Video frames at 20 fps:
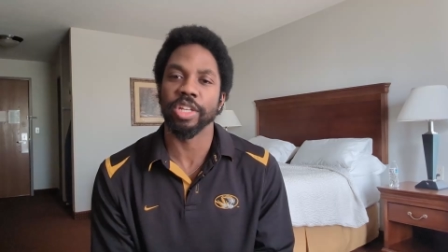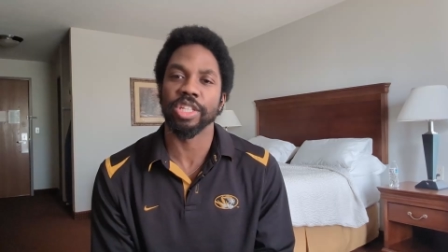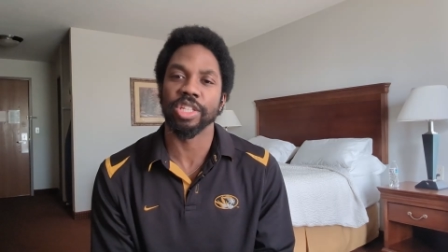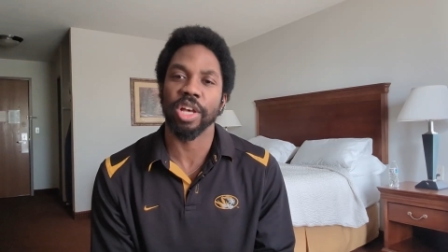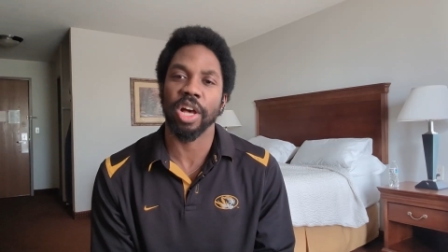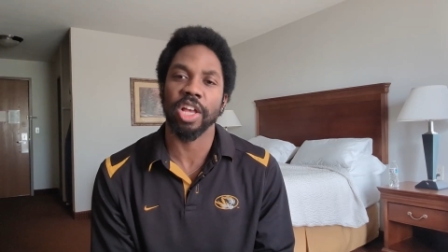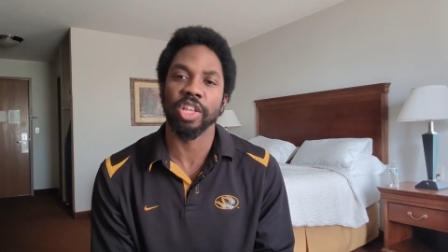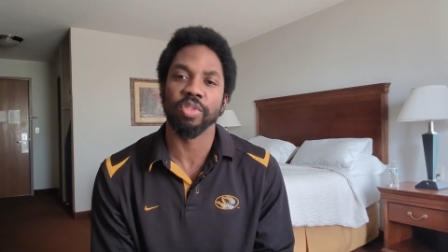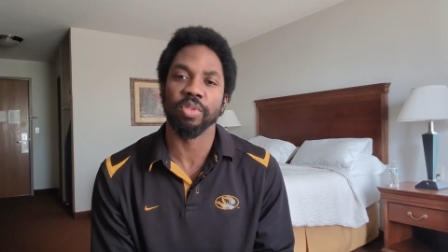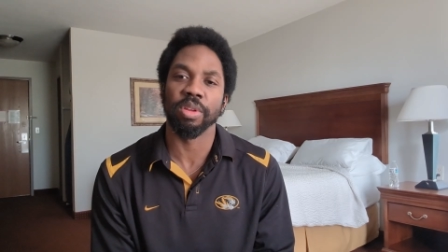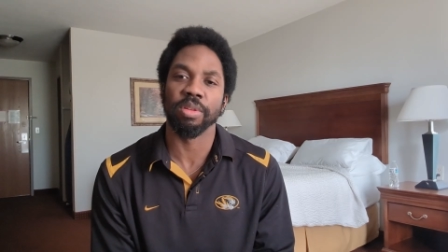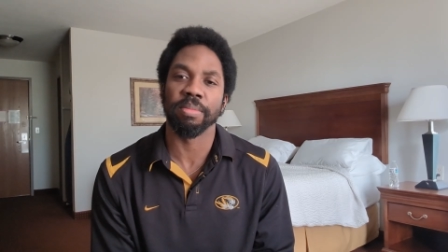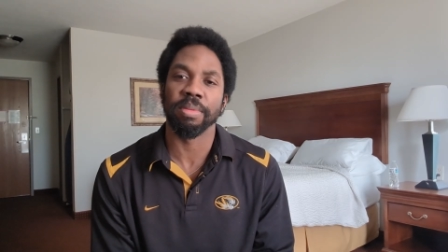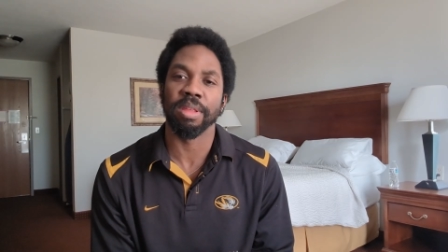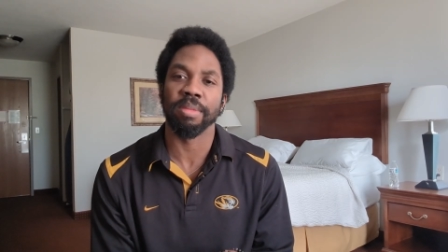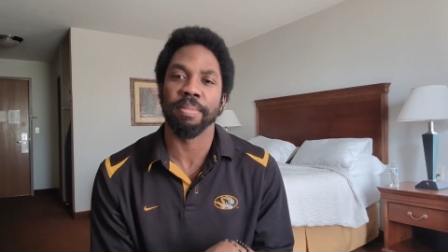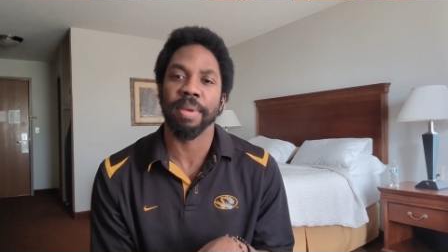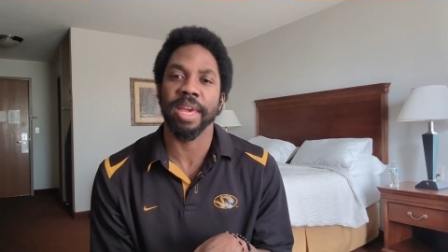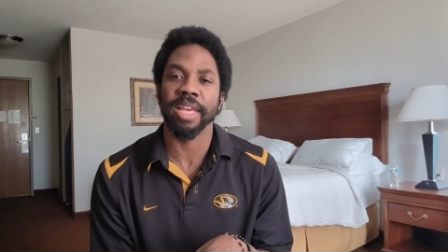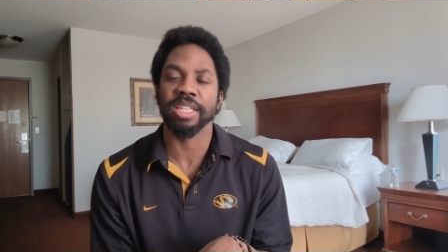sauce would have
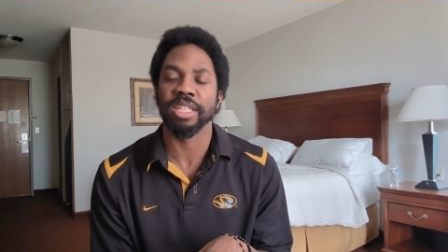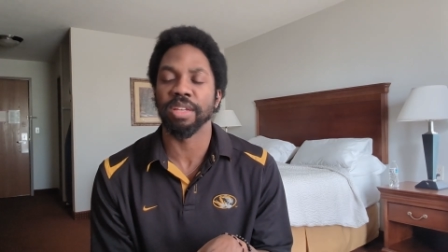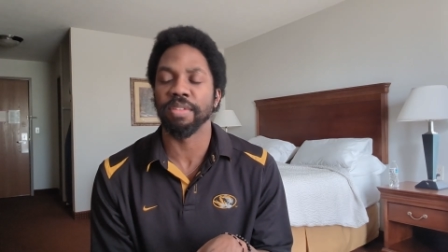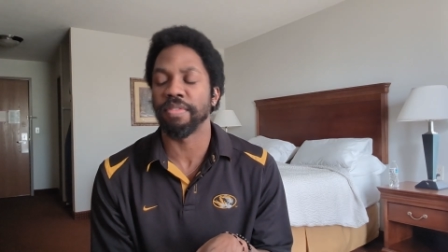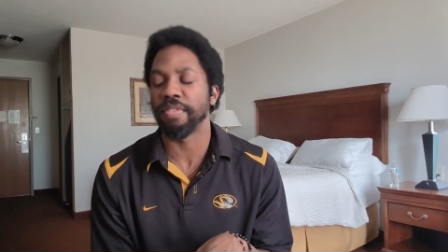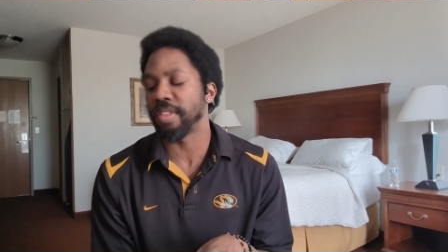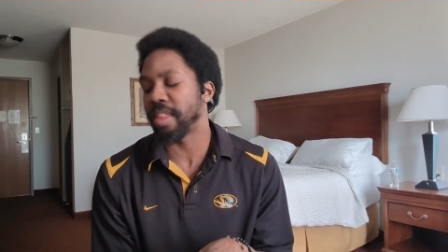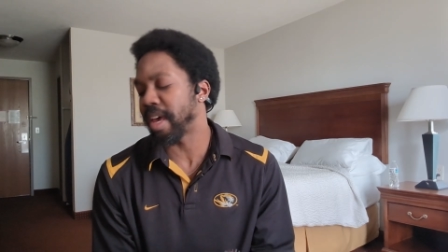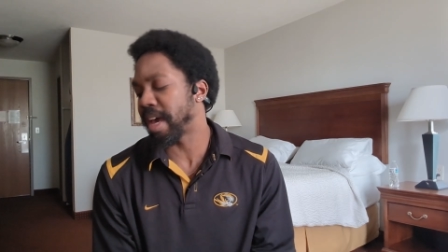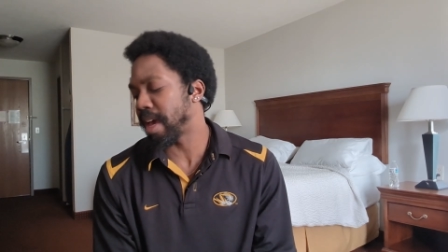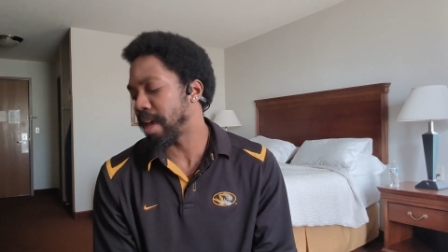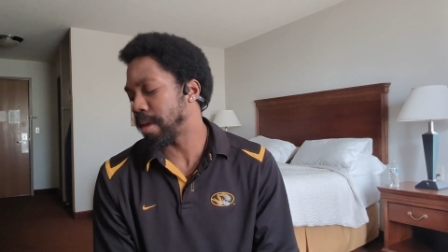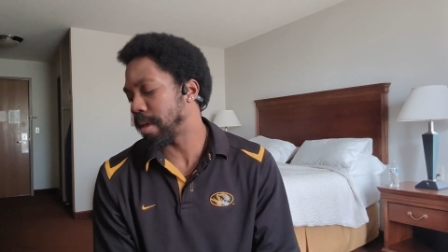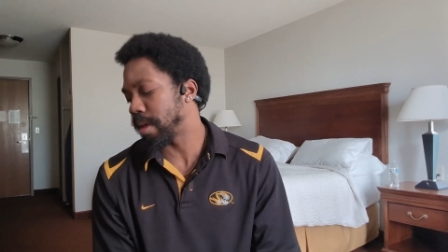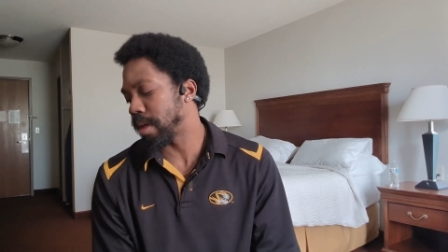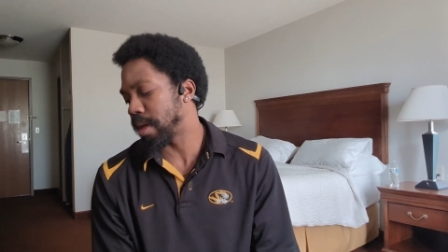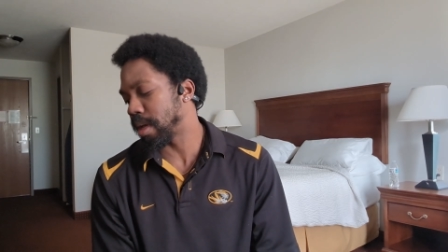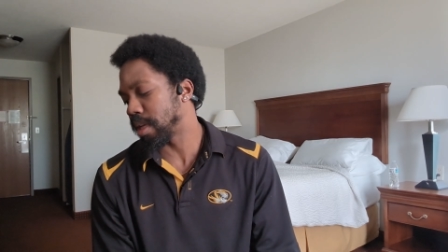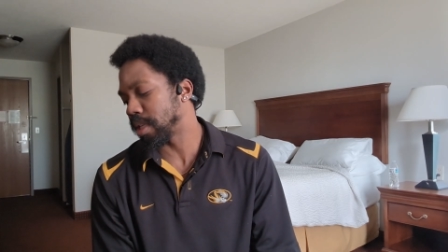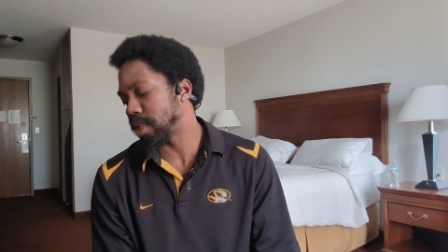been amazing for that.
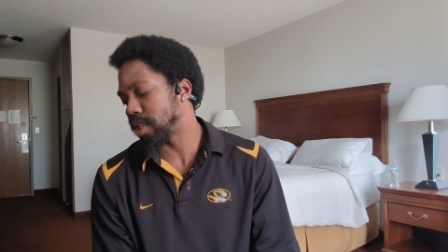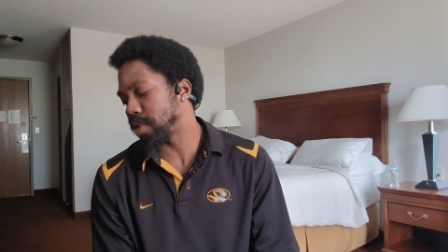Uh,